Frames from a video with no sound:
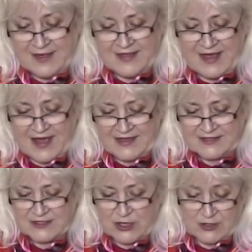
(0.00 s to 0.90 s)
The
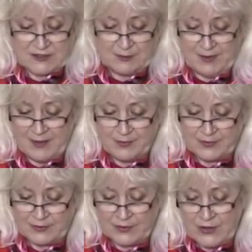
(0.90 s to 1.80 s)
Ice Dog's
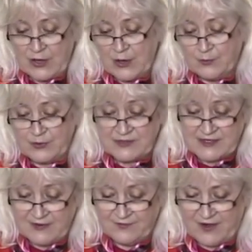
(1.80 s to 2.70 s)
people put
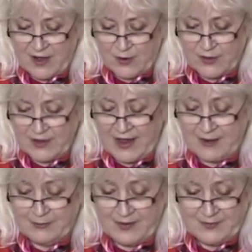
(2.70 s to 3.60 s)
sunflower
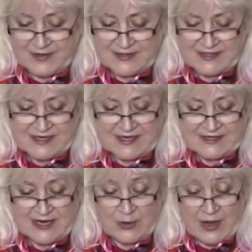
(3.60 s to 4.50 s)
and pumpkin seeds
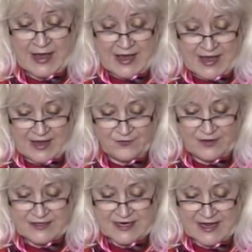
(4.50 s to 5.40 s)
out every
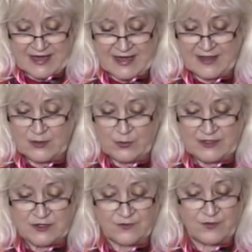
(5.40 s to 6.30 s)
day in the
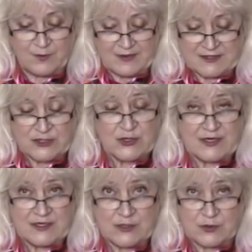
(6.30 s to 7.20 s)
winter for Mr.
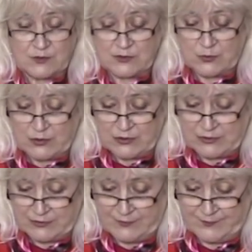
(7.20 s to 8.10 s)
Indigo
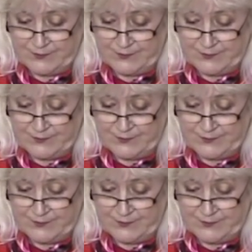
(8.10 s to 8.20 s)
Squirrel.